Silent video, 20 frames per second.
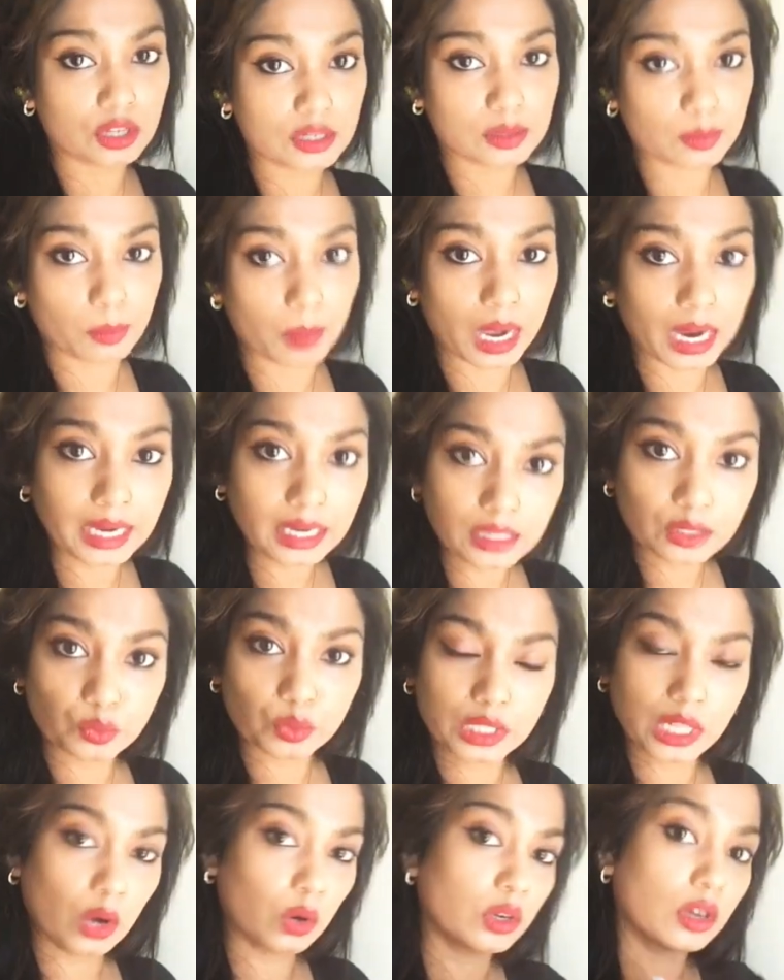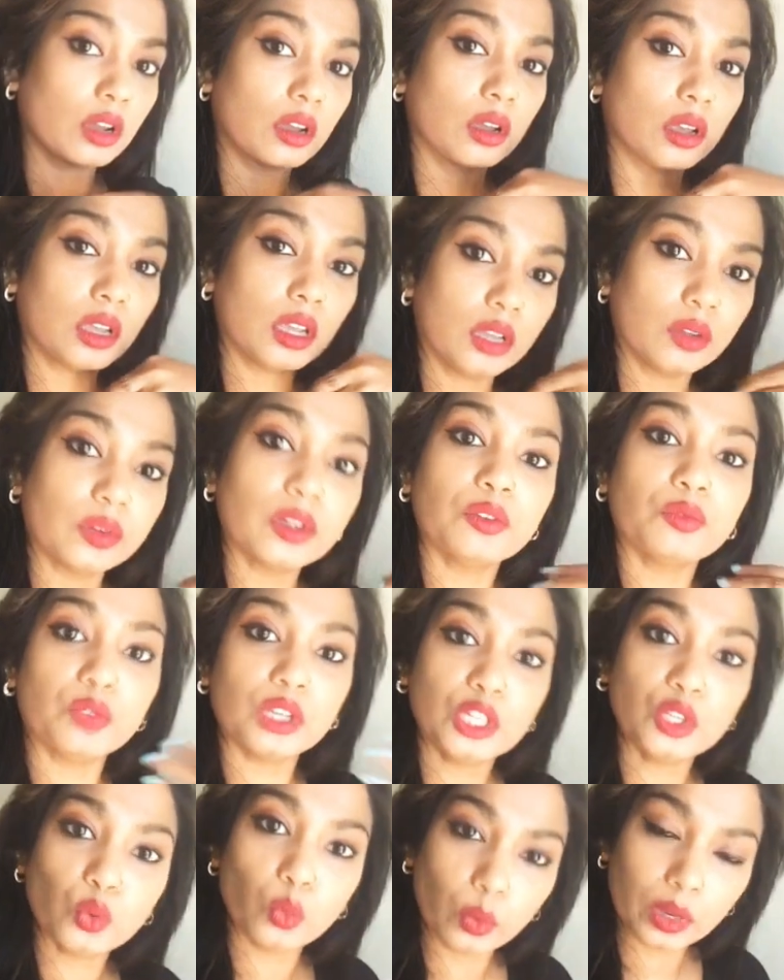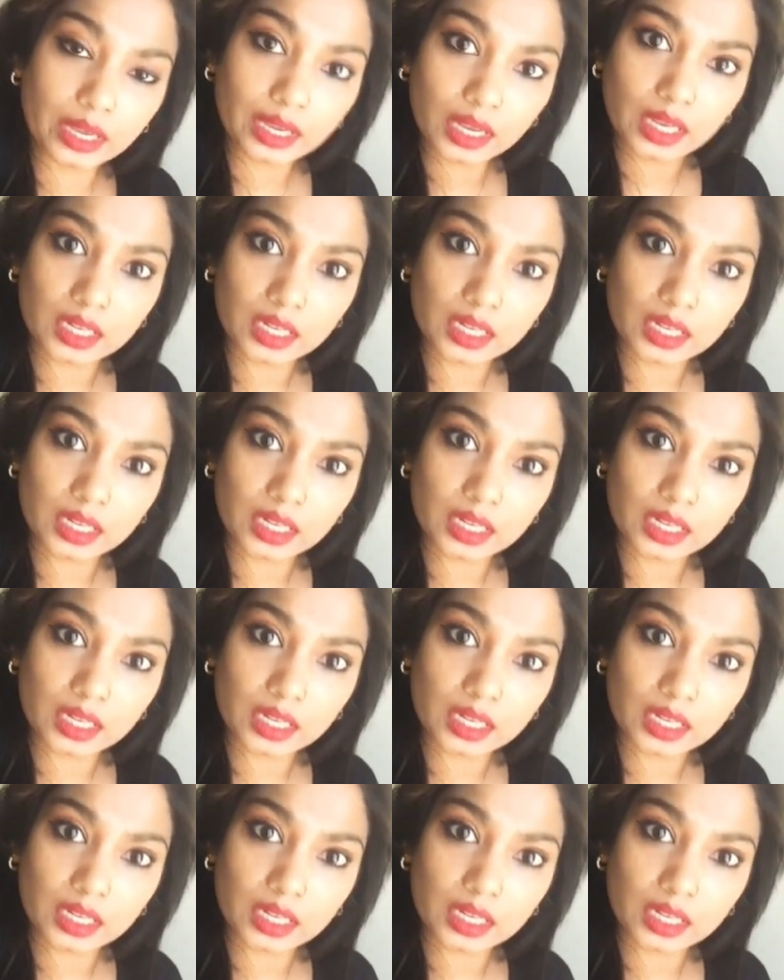mind without even we knowing it.